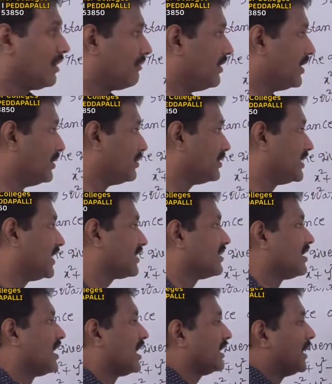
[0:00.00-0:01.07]
We know
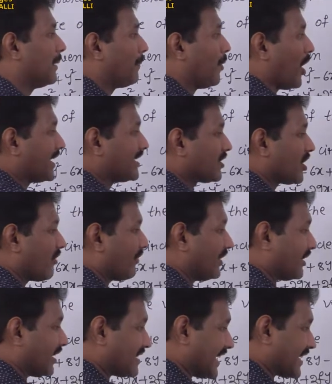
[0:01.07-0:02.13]
that the point of
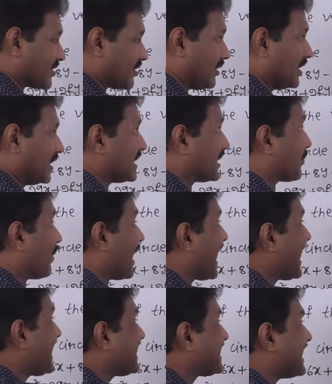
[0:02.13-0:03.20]
intersection of
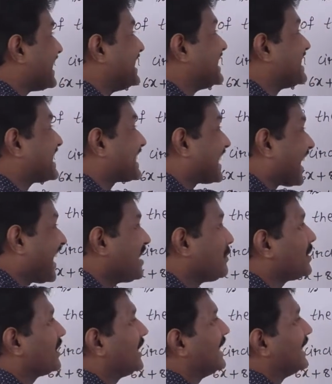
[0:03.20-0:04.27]
square is
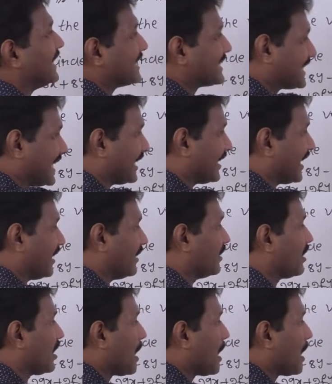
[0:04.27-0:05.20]
inscribed in a circle.